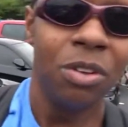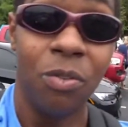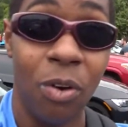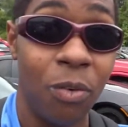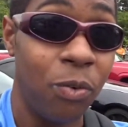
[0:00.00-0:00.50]

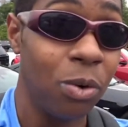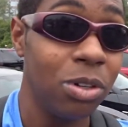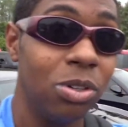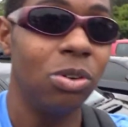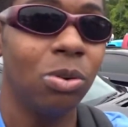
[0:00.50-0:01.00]
for a four
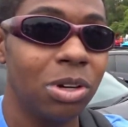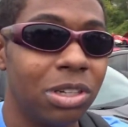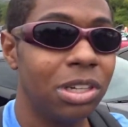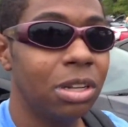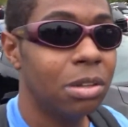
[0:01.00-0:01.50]
door,
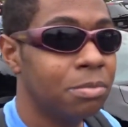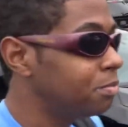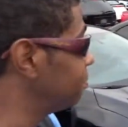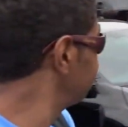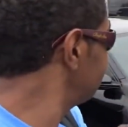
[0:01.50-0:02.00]
you know,
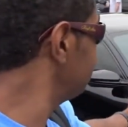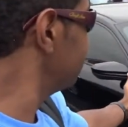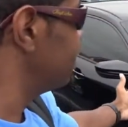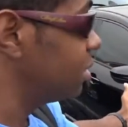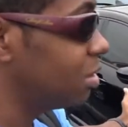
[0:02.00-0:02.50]

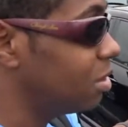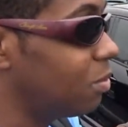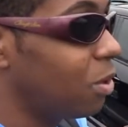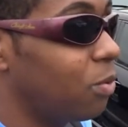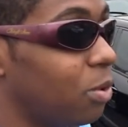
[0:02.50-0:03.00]

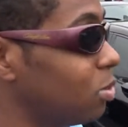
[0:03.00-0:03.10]
for a four